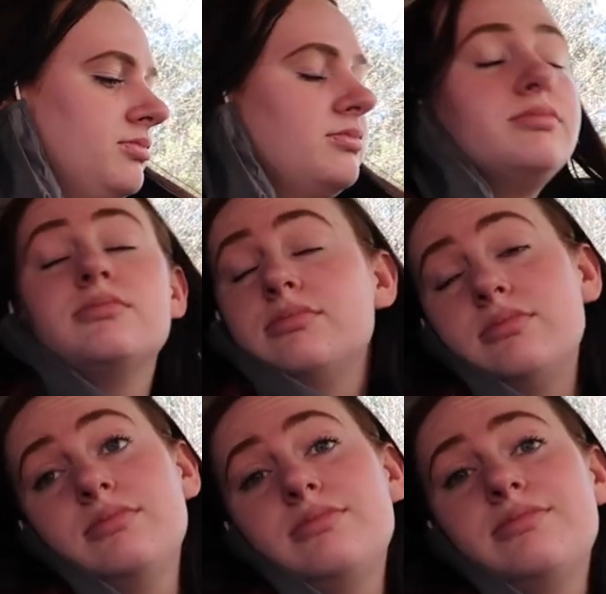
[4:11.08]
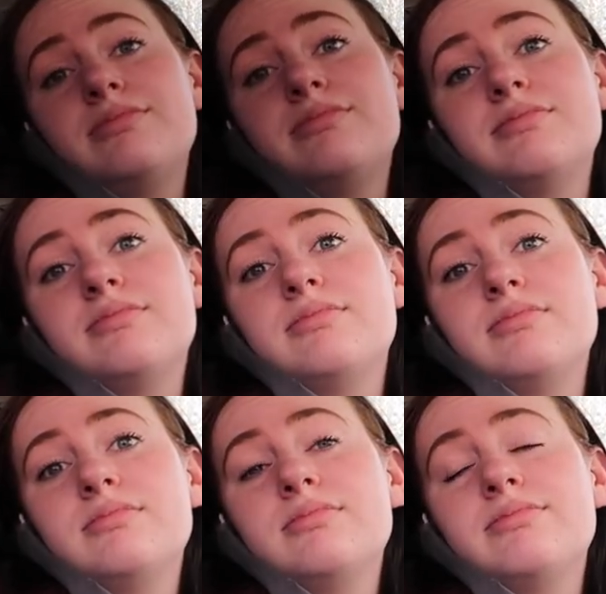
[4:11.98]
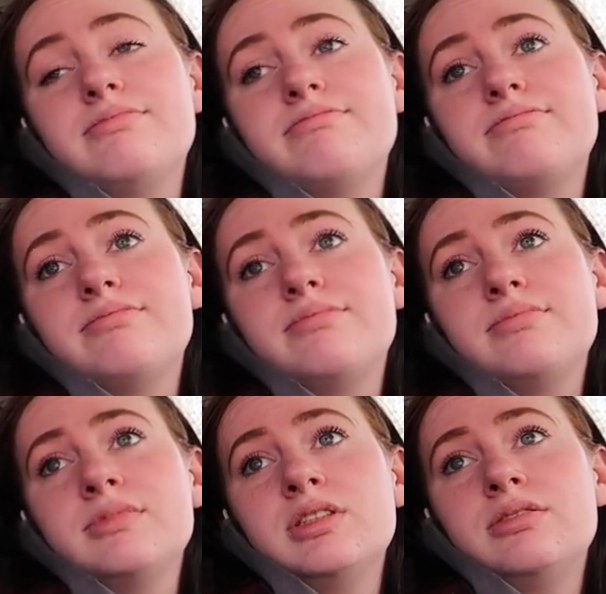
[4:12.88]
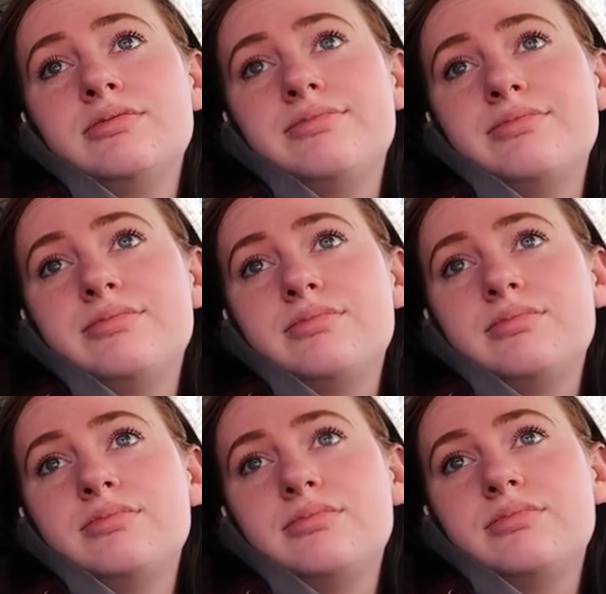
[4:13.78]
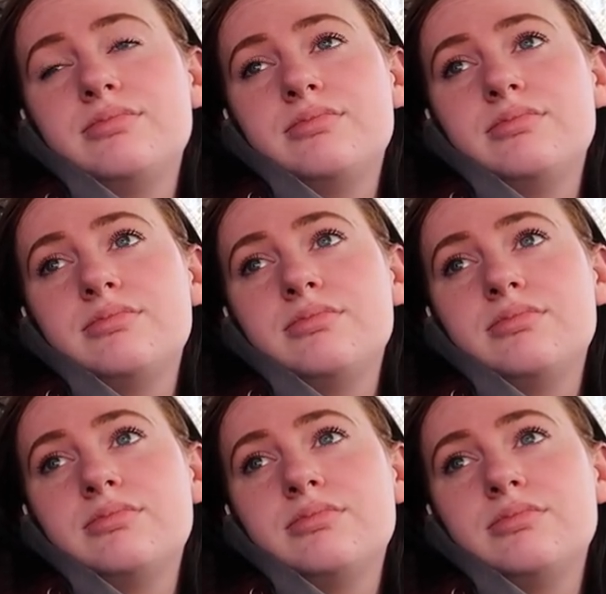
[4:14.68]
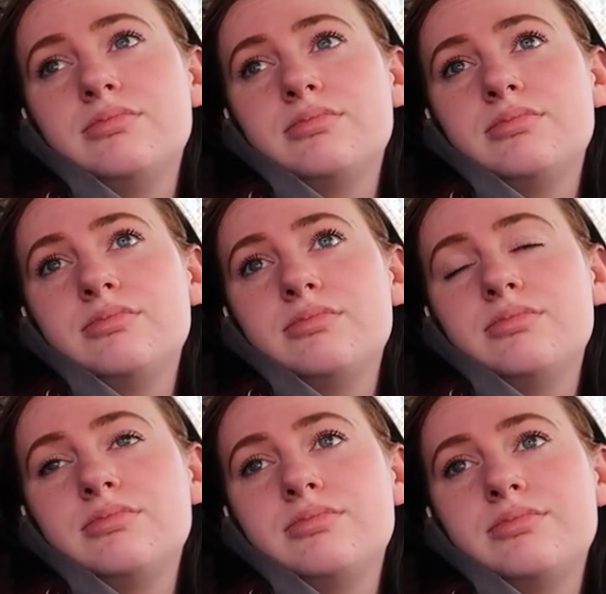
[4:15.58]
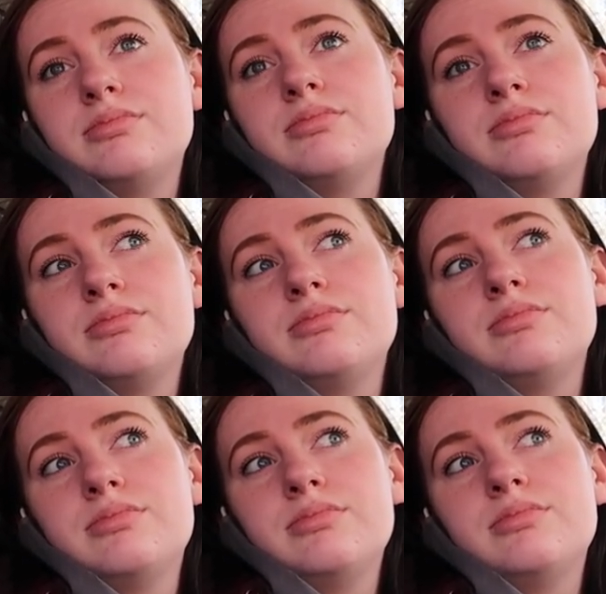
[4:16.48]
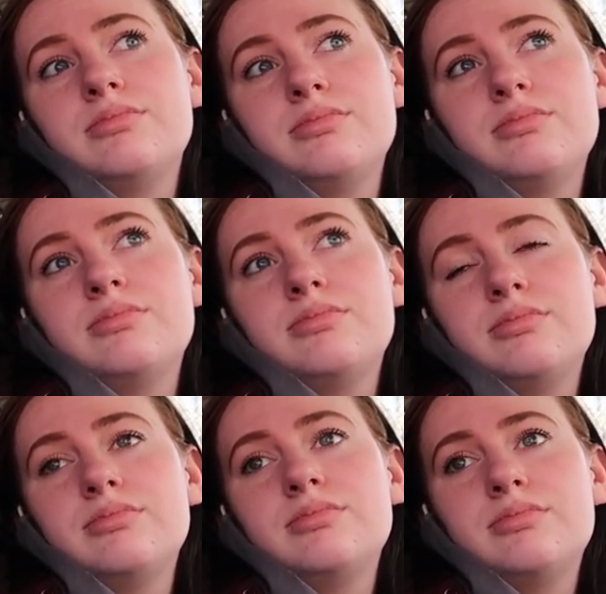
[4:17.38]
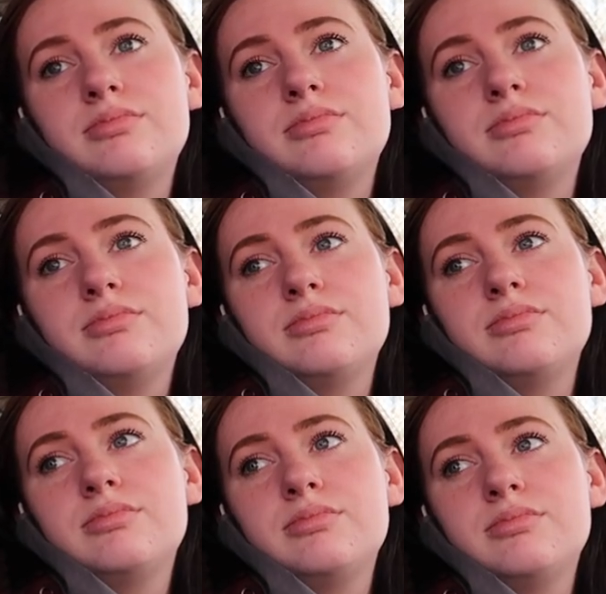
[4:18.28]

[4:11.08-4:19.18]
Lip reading: (silent)